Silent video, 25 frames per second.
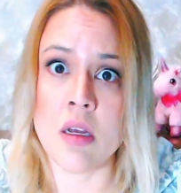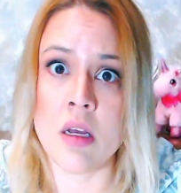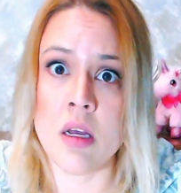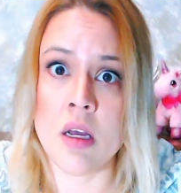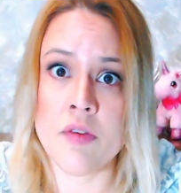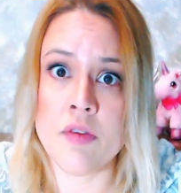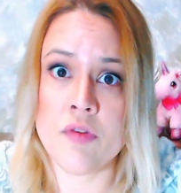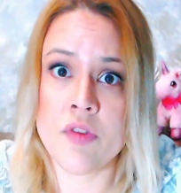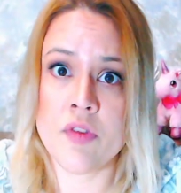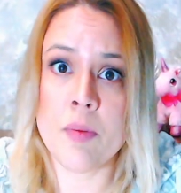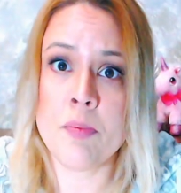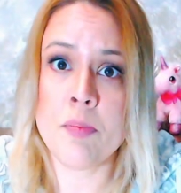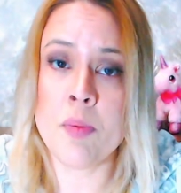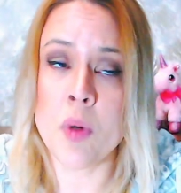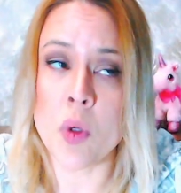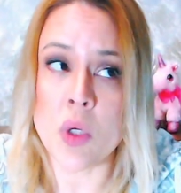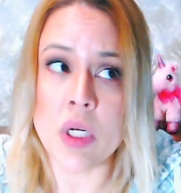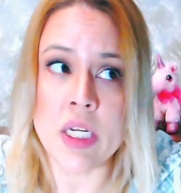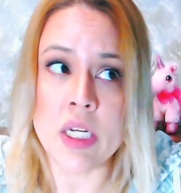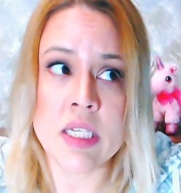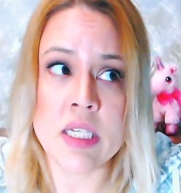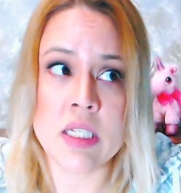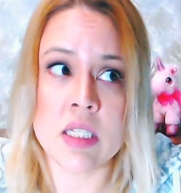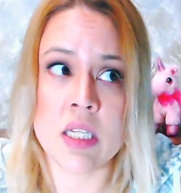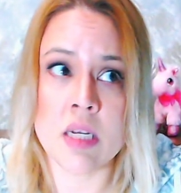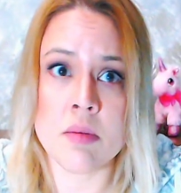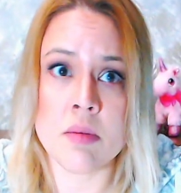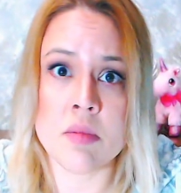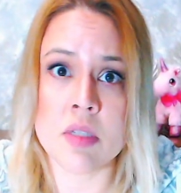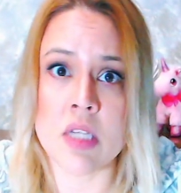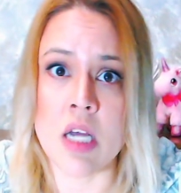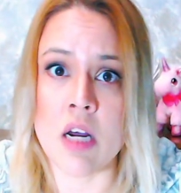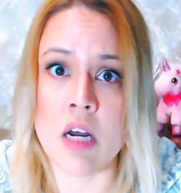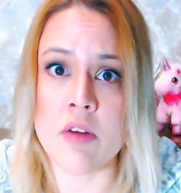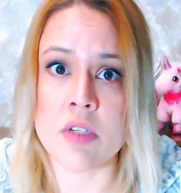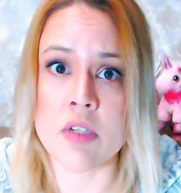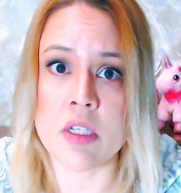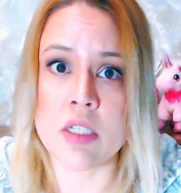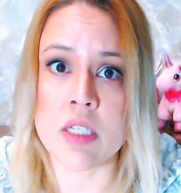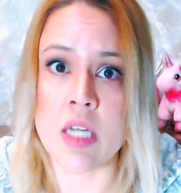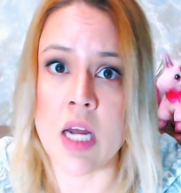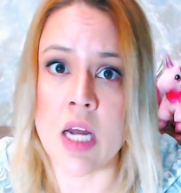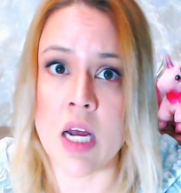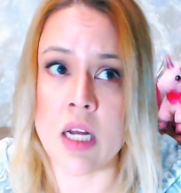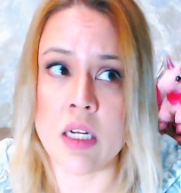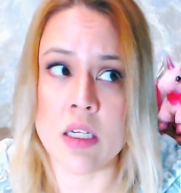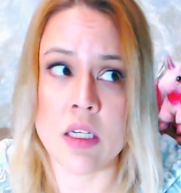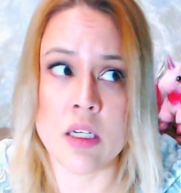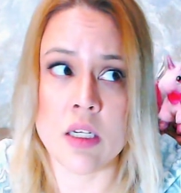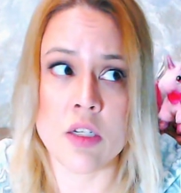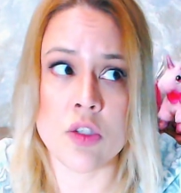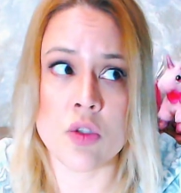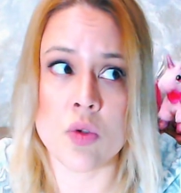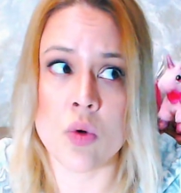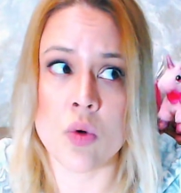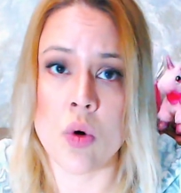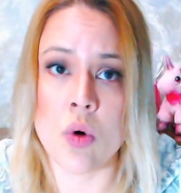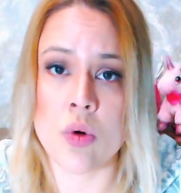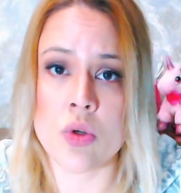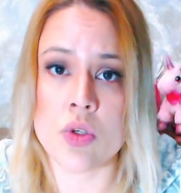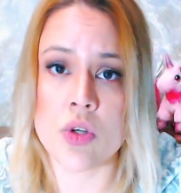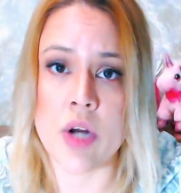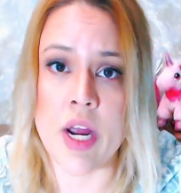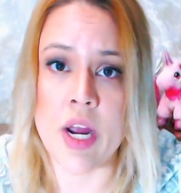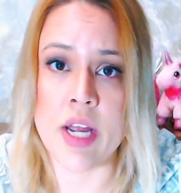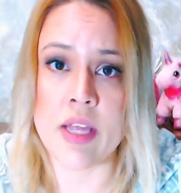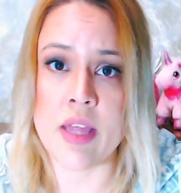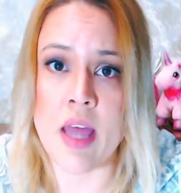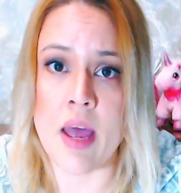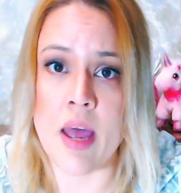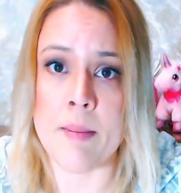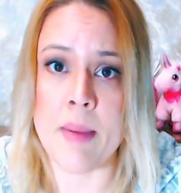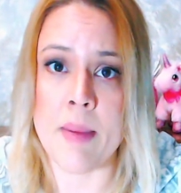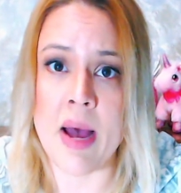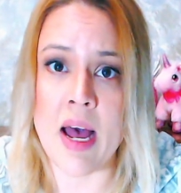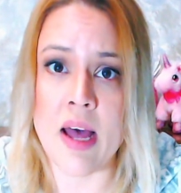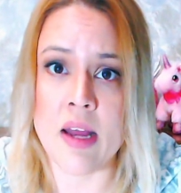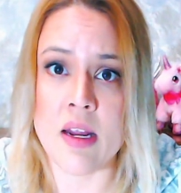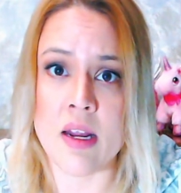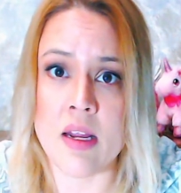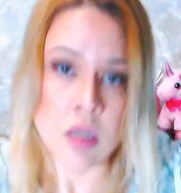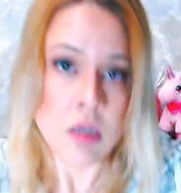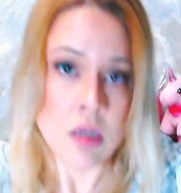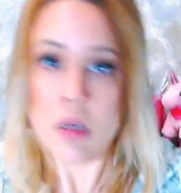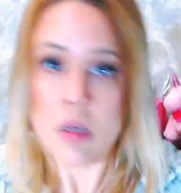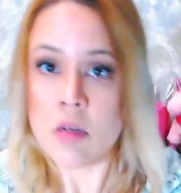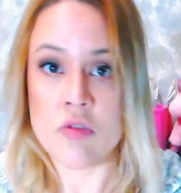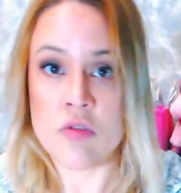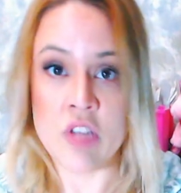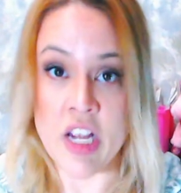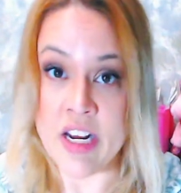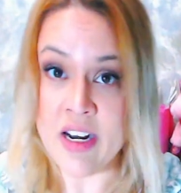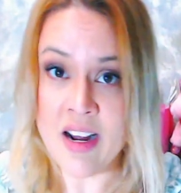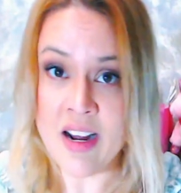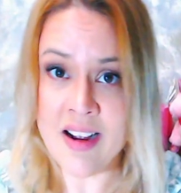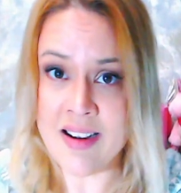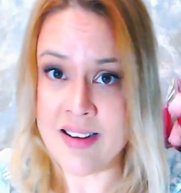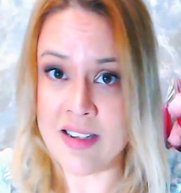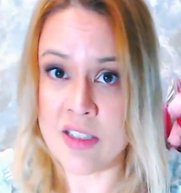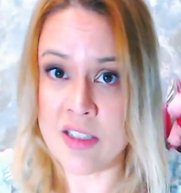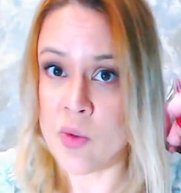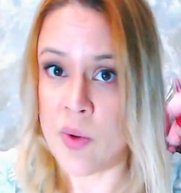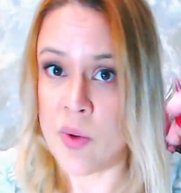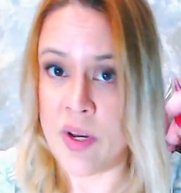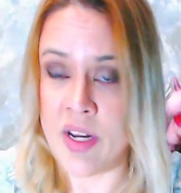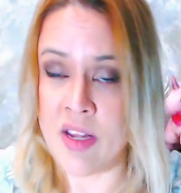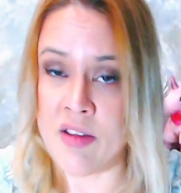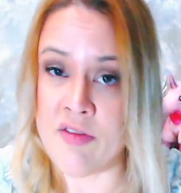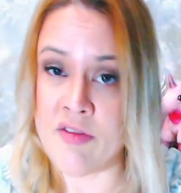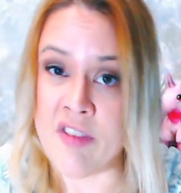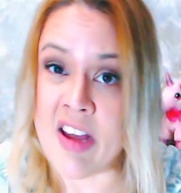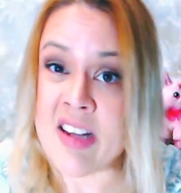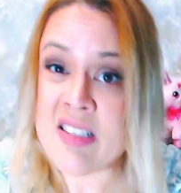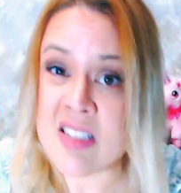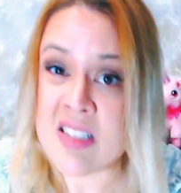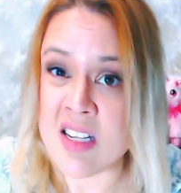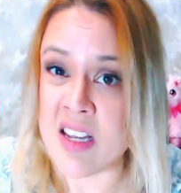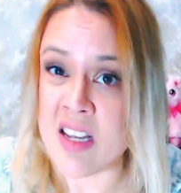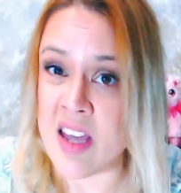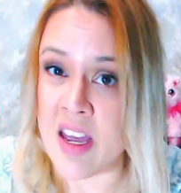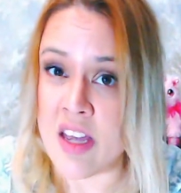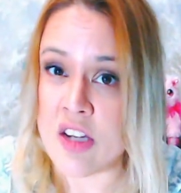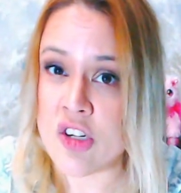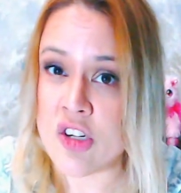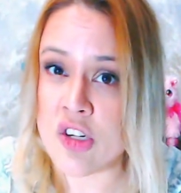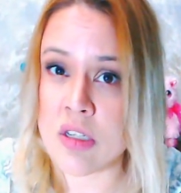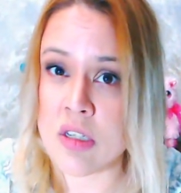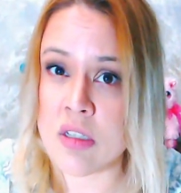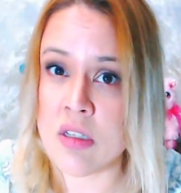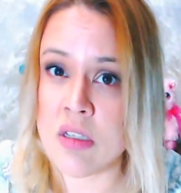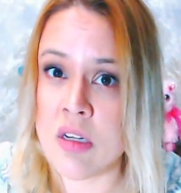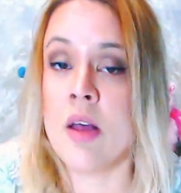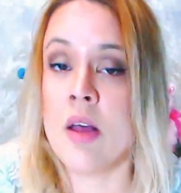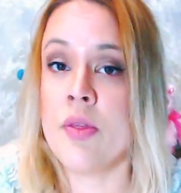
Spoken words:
If the police themselves are telling us to go drag that body, they're not going to do any investigation.